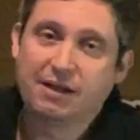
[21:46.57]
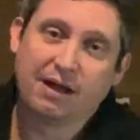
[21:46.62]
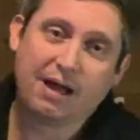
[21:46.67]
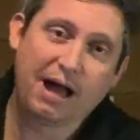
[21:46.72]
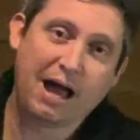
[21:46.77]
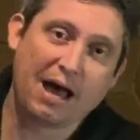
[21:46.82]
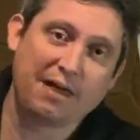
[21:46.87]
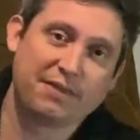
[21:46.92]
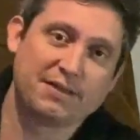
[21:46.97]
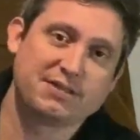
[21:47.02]

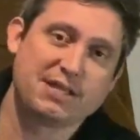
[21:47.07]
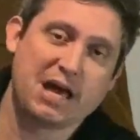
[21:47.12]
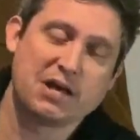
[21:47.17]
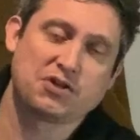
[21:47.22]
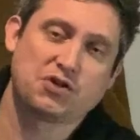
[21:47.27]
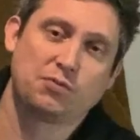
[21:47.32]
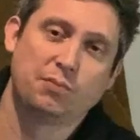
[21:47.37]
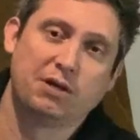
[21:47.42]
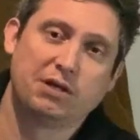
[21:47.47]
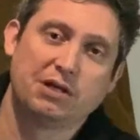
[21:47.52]
at the
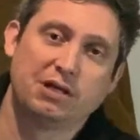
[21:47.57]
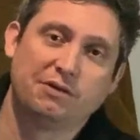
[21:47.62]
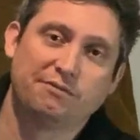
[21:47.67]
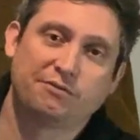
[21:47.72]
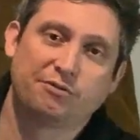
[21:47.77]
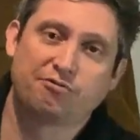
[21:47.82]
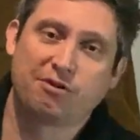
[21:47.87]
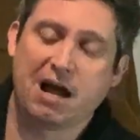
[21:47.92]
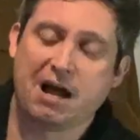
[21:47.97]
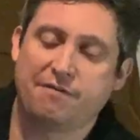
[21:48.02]
detriment
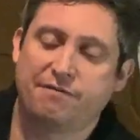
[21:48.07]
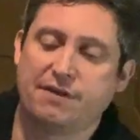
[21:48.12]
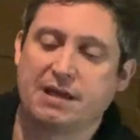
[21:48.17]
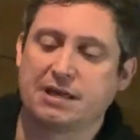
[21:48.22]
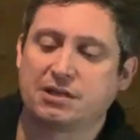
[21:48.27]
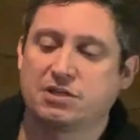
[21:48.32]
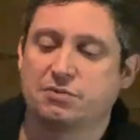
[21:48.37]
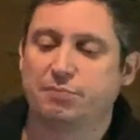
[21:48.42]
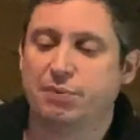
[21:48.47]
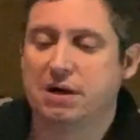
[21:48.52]
of
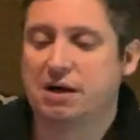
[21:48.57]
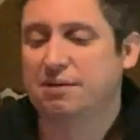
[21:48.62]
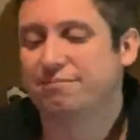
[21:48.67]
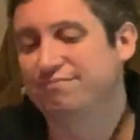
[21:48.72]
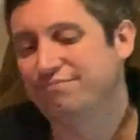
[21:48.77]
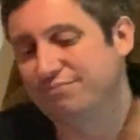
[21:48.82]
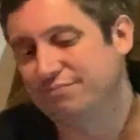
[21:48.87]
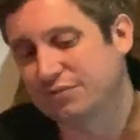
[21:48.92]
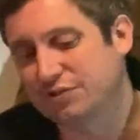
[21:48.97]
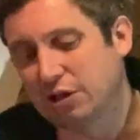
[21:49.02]
graphics. But
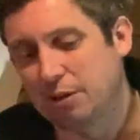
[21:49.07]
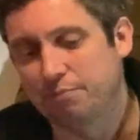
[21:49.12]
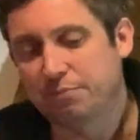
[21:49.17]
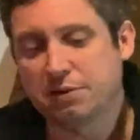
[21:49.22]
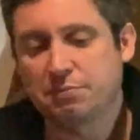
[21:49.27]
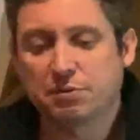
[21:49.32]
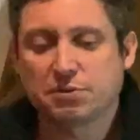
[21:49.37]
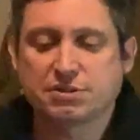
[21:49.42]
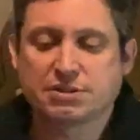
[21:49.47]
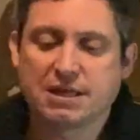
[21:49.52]
some
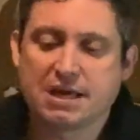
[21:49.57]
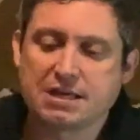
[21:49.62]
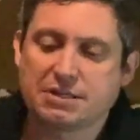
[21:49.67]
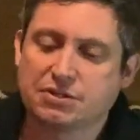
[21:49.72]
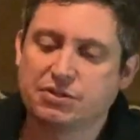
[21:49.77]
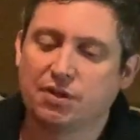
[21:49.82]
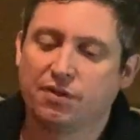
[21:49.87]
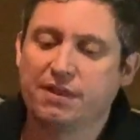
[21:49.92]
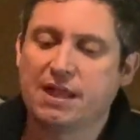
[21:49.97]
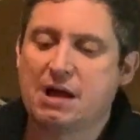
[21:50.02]
people say
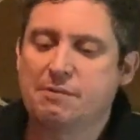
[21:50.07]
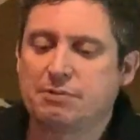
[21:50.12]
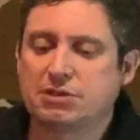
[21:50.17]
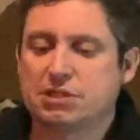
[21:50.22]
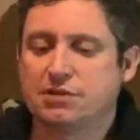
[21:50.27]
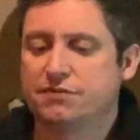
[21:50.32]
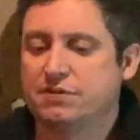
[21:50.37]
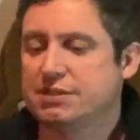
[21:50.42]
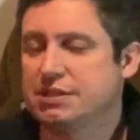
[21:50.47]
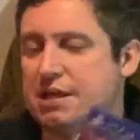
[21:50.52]
it's not that much
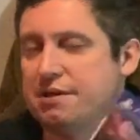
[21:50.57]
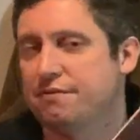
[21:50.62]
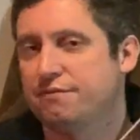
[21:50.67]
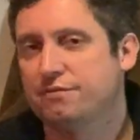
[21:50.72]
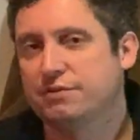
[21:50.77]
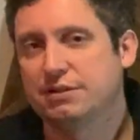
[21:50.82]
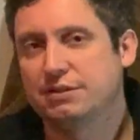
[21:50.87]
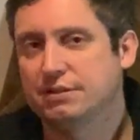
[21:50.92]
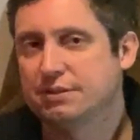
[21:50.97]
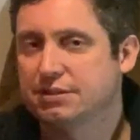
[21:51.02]
of a
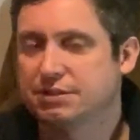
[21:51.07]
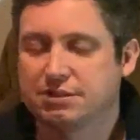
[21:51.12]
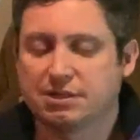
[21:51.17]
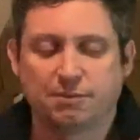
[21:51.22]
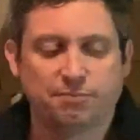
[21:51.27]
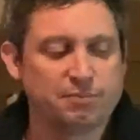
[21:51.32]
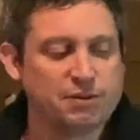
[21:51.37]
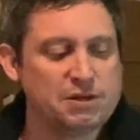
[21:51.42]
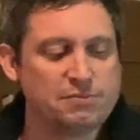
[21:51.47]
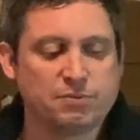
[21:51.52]
difference.
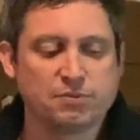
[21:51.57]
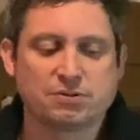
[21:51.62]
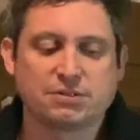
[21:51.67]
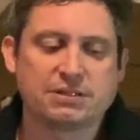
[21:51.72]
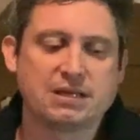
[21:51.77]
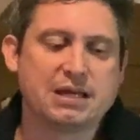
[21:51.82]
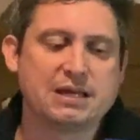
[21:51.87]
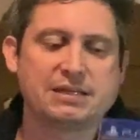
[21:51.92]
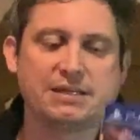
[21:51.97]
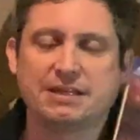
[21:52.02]
Some people
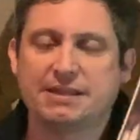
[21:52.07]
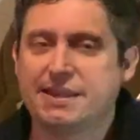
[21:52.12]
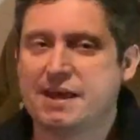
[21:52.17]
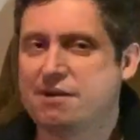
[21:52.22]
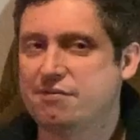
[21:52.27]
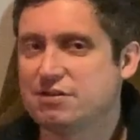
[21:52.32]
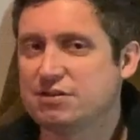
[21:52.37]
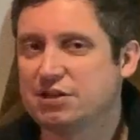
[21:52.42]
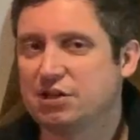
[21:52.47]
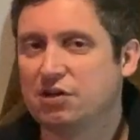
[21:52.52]
say
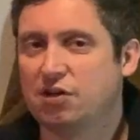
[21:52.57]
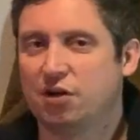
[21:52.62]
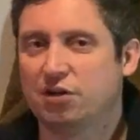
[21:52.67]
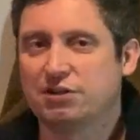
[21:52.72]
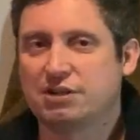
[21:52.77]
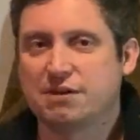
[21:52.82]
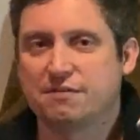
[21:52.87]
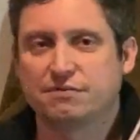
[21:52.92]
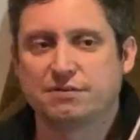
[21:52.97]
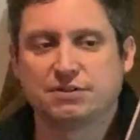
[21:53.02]
there is a lot of
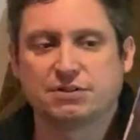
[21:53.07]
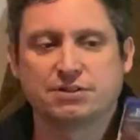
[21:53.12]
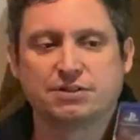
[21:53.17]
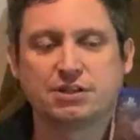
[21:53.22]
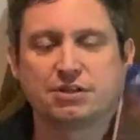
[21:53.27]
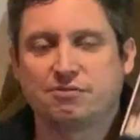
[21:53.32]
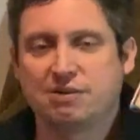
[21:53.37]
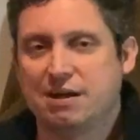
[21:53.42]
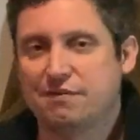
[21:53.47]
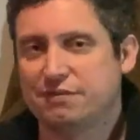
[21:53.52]
difference in the
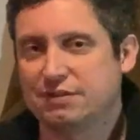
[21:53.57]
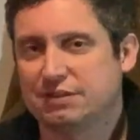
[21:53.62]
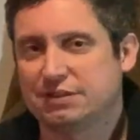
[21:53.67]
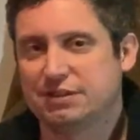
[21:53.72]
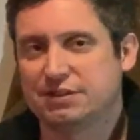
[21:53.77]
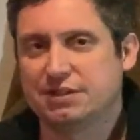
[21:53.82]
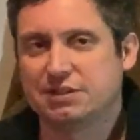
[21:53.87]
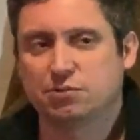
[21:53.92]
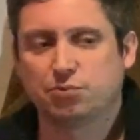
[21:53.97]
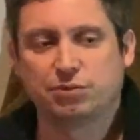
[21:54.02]
graphics,
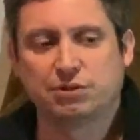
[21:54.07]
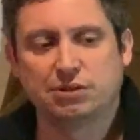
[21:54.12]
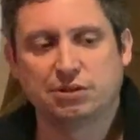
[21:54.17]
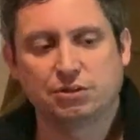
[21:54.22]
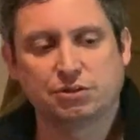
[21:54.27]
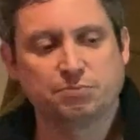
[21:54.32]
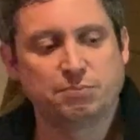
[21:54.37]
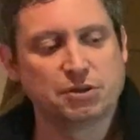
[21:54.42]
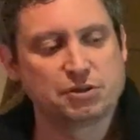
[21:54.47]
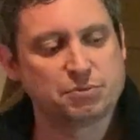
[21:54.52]
and this one
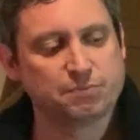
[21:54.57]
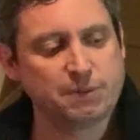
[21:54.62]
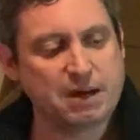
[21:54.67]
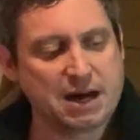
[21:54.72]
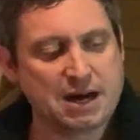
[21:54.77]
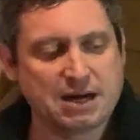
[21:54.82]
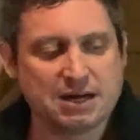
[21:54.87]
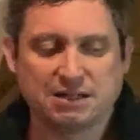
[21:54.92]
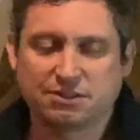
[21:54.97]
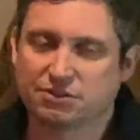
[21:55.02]
looks much
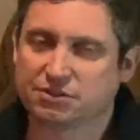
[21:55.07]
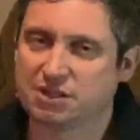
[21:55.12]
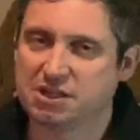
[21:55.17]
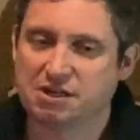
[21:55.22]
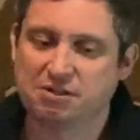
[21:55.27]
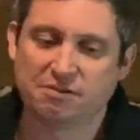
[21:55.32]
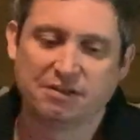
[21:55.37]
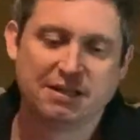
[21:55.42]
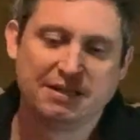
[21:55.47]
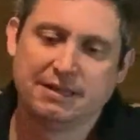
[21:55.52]
better.
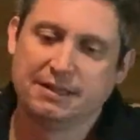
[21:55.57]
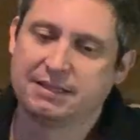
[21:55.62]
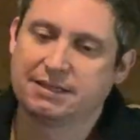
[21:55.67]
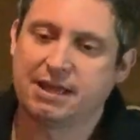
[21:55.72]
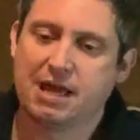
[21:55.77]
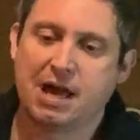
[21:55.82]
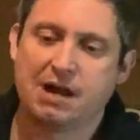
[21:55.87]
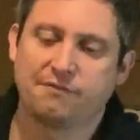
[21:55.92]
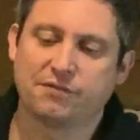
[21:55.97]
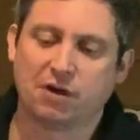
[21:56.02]
So
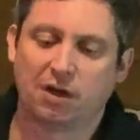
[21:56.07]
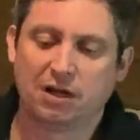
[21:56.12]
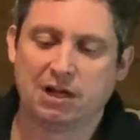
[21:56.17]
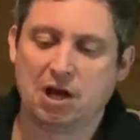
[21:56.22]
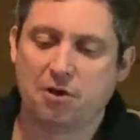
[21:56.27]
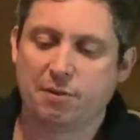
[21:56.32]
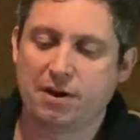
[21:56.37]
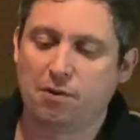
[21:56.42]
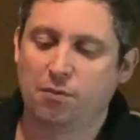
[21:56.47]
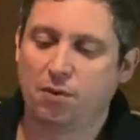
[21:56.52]
yeah, I've got a
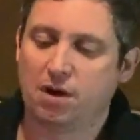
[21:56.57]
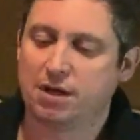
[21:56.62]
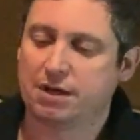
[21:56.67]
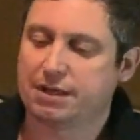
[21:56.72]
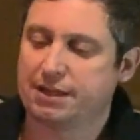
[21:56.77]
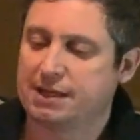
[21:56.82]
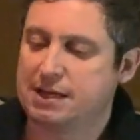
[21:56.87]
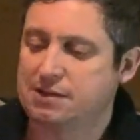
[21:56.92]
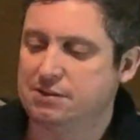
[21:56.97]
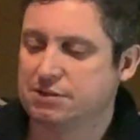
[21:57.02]
little bit of
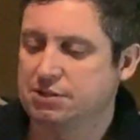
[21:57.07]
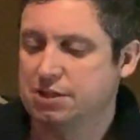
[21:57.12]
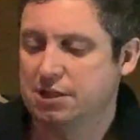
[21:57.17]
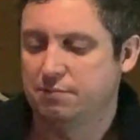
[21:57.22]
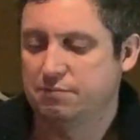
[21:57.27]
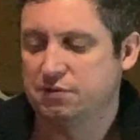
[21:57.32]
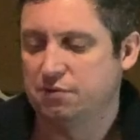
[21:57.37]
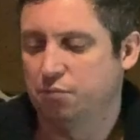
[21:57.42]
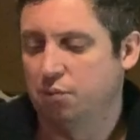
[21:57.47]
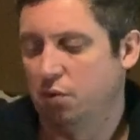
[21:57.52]
working out in
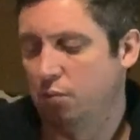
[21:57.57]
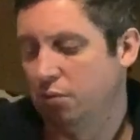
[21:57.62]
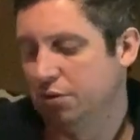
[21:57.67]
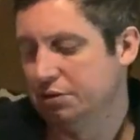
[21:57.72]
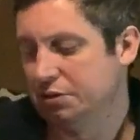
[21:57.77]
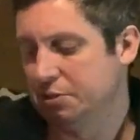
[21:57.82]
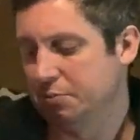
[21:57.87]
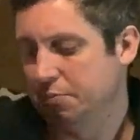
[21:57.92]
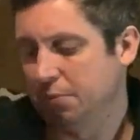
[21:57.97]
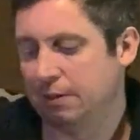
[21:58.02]
terms of what one
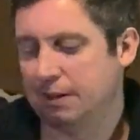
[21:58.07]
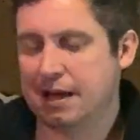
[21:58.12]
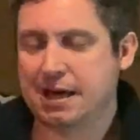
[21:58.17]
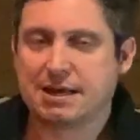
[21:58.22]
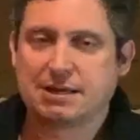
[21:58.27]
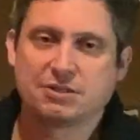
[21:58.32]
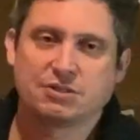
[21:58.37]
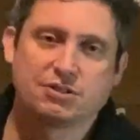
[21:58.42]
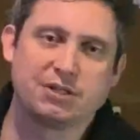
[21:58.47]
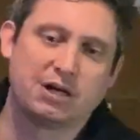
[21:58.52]
to
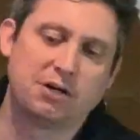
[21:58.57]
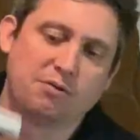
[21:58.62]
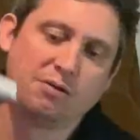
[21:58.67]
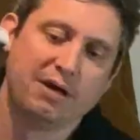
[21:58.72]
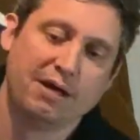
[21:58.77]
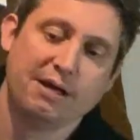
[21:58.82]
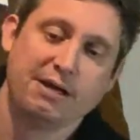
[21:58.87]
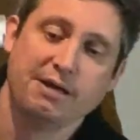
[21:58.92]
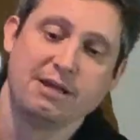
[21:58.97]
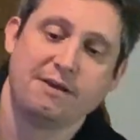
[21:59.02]
play. So
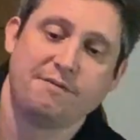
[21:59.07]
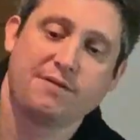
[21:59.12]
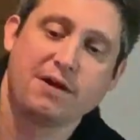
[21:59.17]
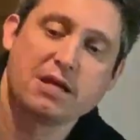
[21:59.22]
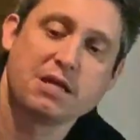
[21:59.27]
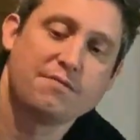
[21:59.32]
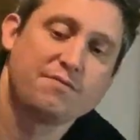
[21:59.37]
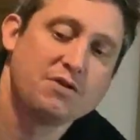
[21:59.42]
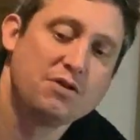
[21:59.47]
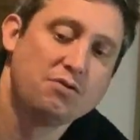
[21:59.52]
if
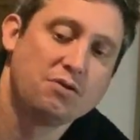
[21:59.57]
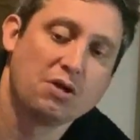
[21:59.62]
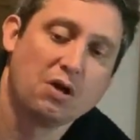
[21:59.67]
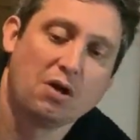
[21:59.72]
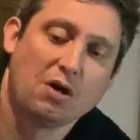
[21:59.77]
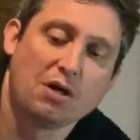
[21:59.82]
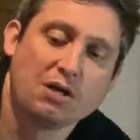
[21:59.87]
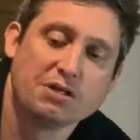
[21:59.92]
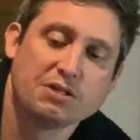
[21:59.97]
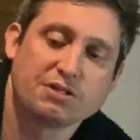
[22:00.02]
any of you
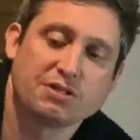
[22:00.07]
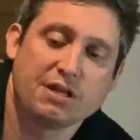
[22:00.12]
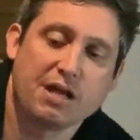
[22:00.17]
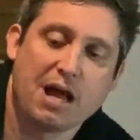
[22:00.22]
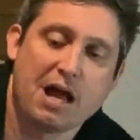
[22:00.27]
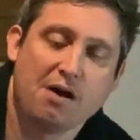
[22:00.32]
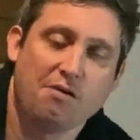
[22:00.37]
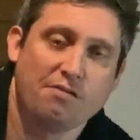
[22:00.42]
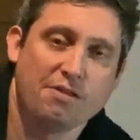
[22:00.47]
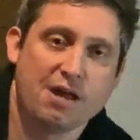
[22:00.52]
guys
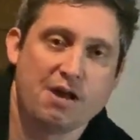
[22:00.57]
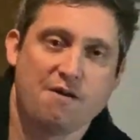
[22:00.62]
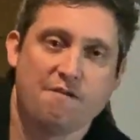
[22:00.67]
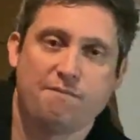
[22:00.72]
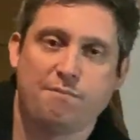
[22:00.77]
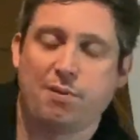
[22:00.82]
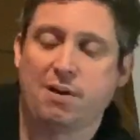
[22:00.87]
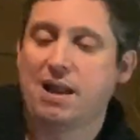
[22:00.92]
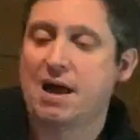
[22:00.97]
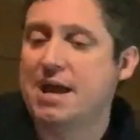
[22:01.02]
out there
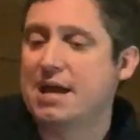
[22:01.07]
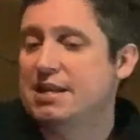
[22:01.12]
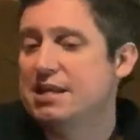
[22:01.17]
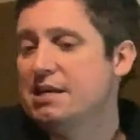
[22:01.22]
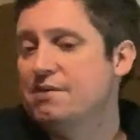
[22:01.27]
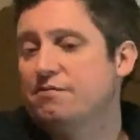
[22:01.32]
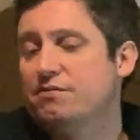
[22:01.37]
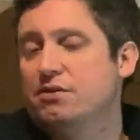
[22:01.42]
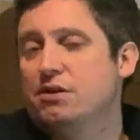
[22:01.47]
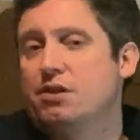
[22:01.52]
have played
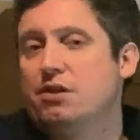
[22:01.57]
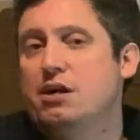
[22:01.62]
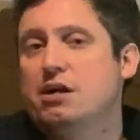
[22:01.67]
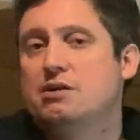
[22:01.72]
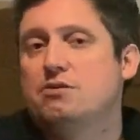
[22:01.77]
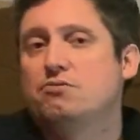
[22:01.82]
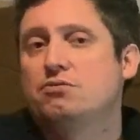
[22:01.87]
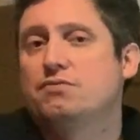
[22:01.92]
either of those